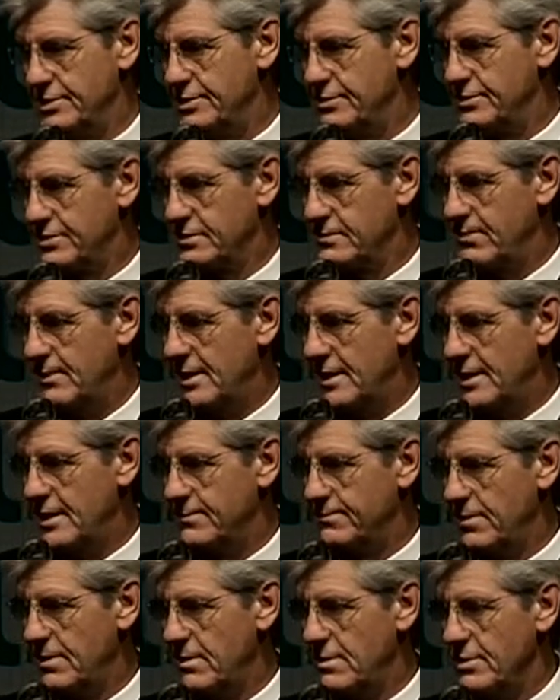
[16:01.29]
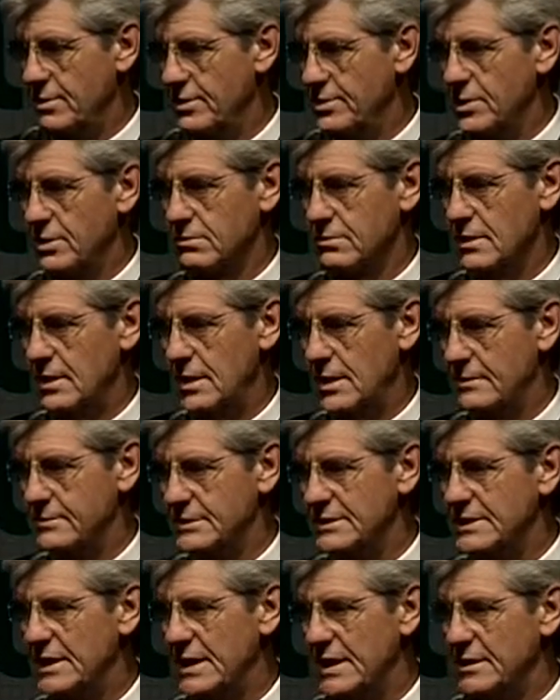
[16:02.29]
new supplier part or Yokohama
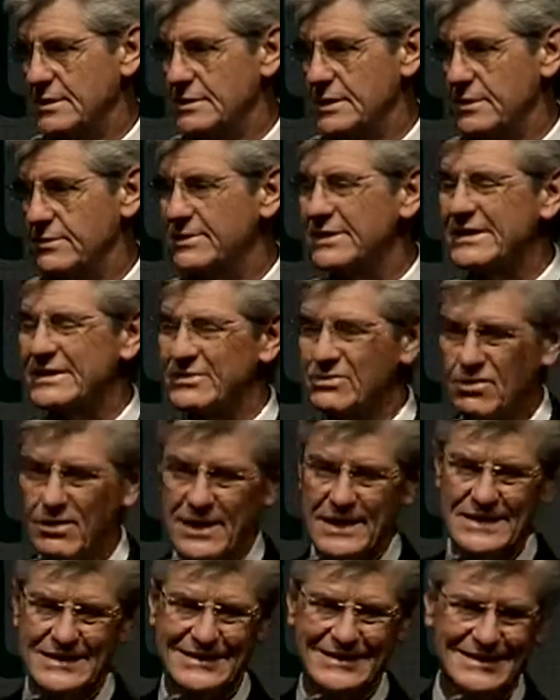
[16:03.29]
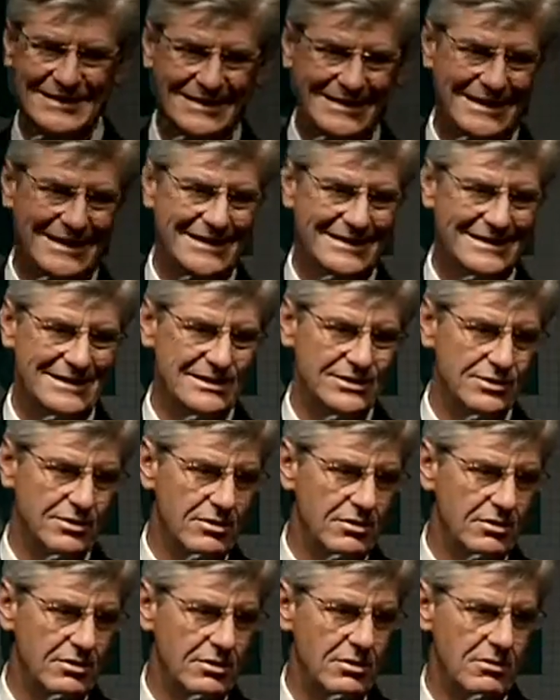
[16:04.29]
Tire Company, great successes
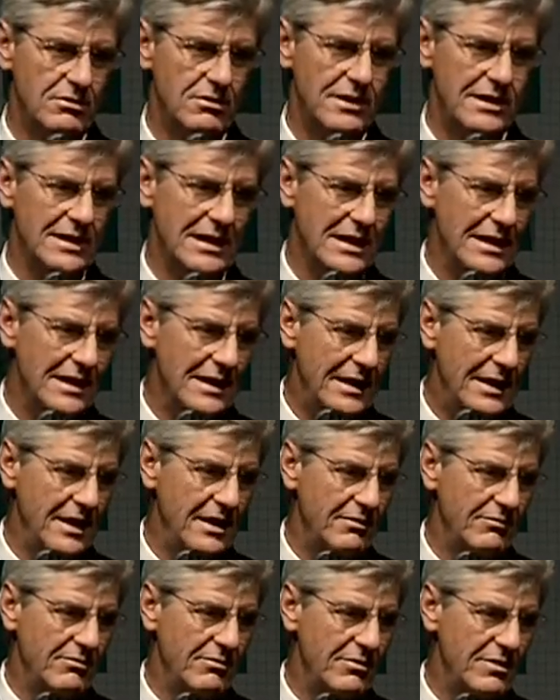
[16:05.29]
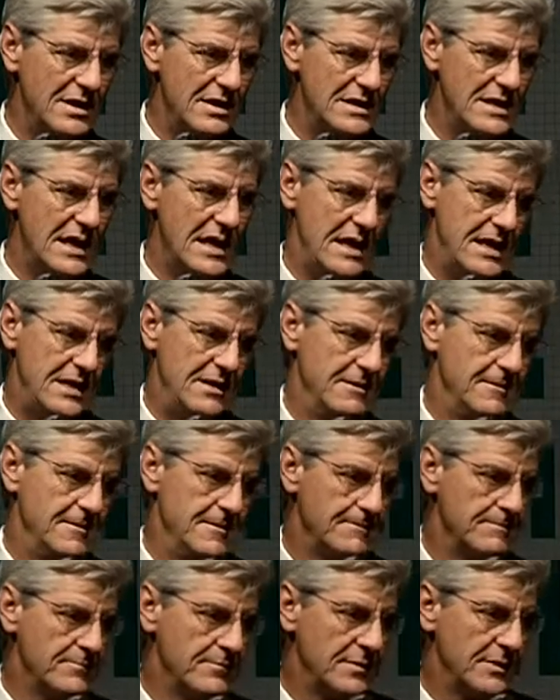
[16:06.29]
are occurring every day.
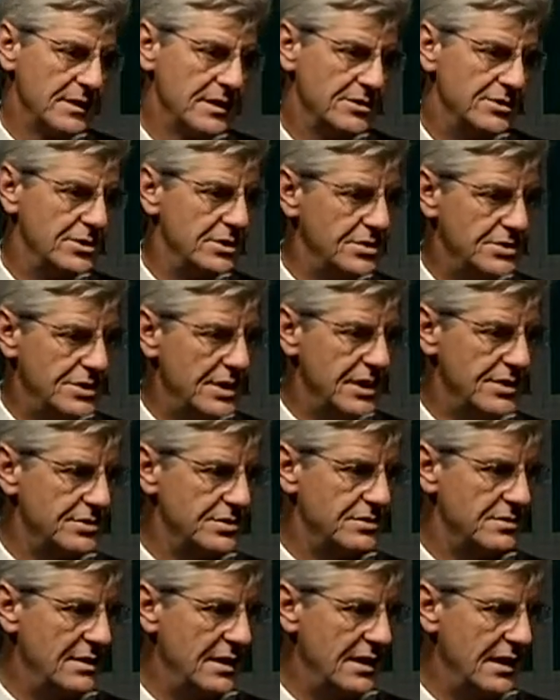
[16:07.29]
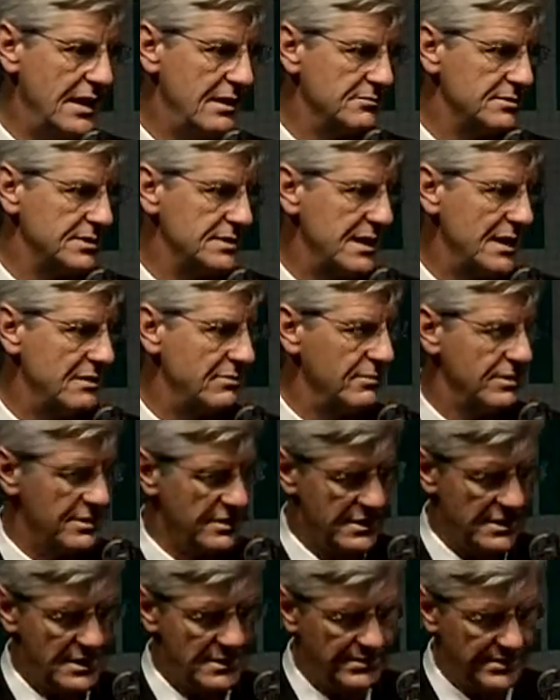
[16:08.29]
Just yesterday I was out with a
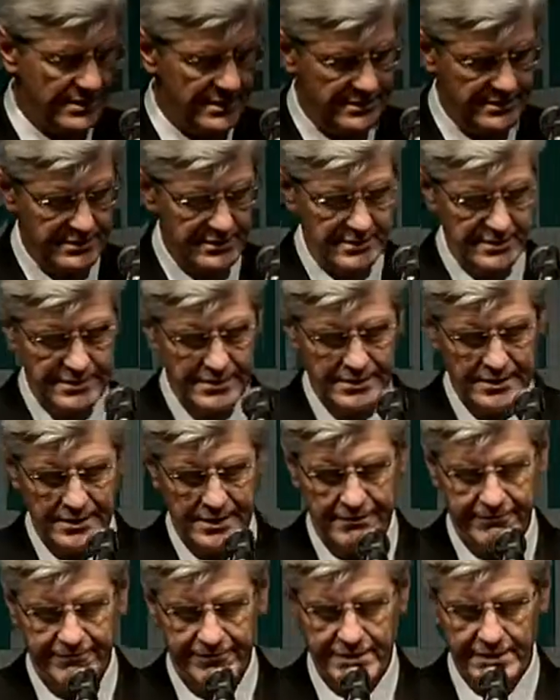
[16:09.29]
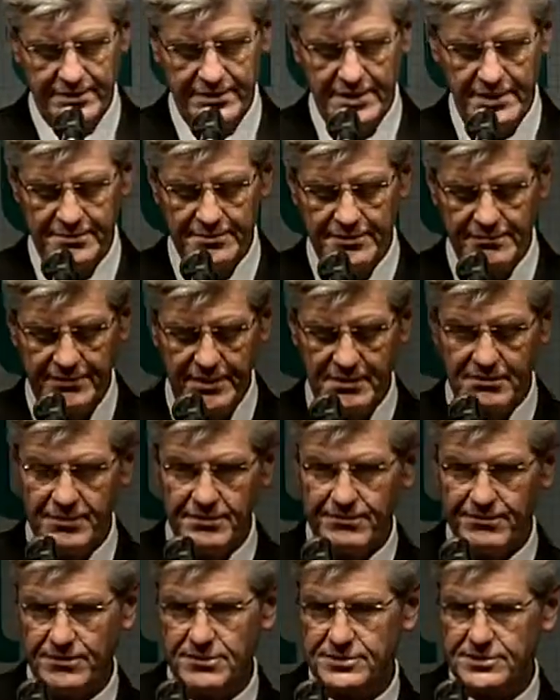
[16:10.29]
company and filled up the very
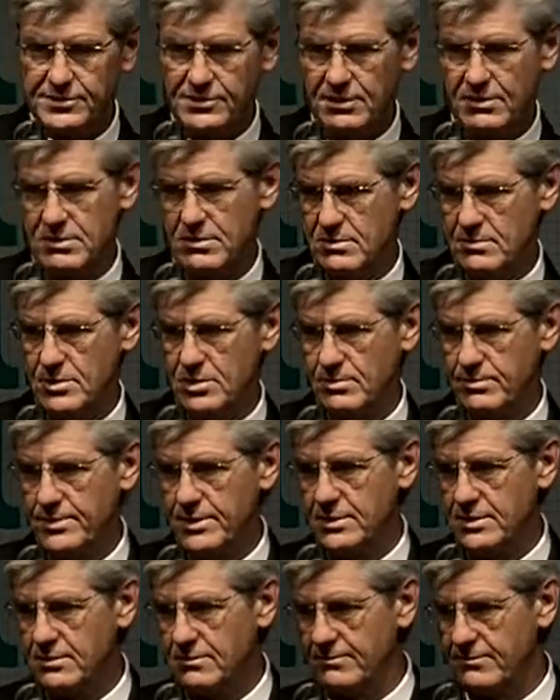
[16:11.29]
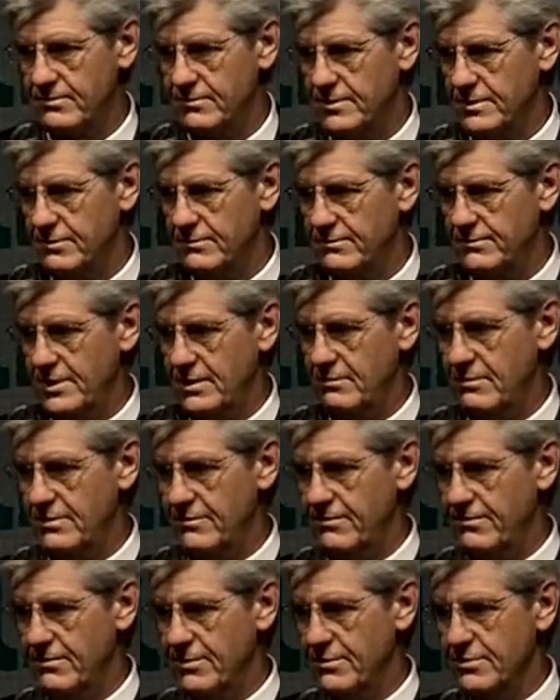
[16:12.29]
first automobile from the very
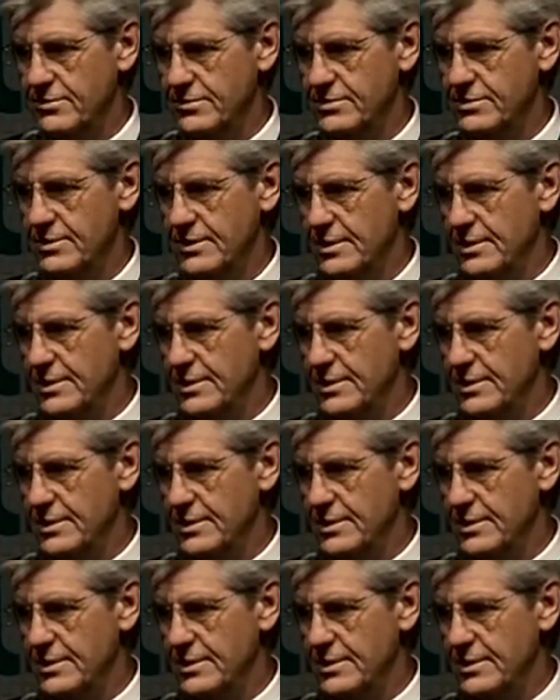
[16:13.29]
first